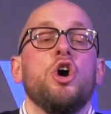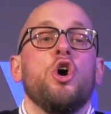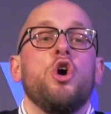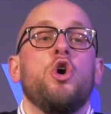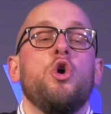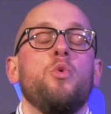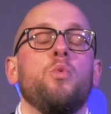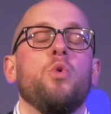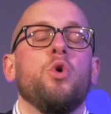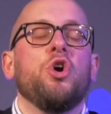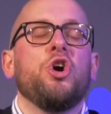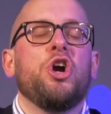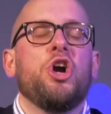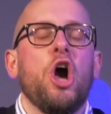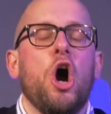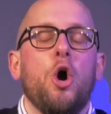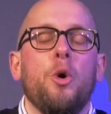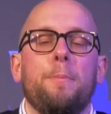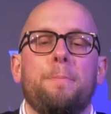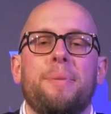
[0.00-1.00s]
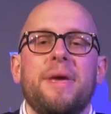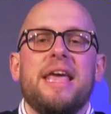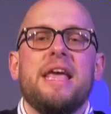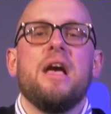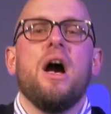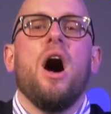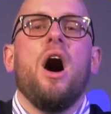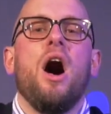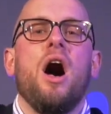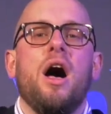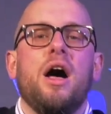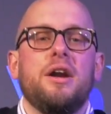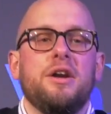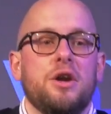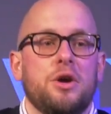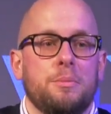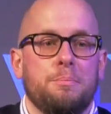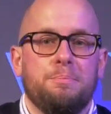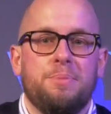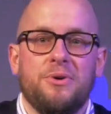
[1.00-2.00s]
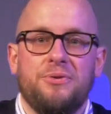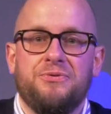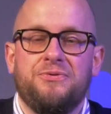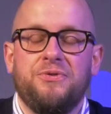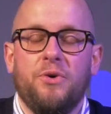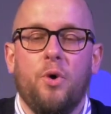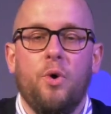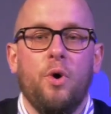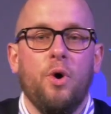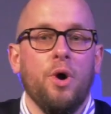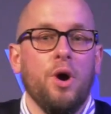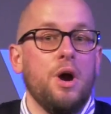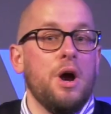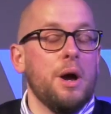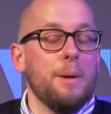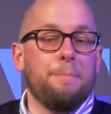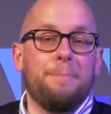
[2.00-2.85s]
who will go beyond, before,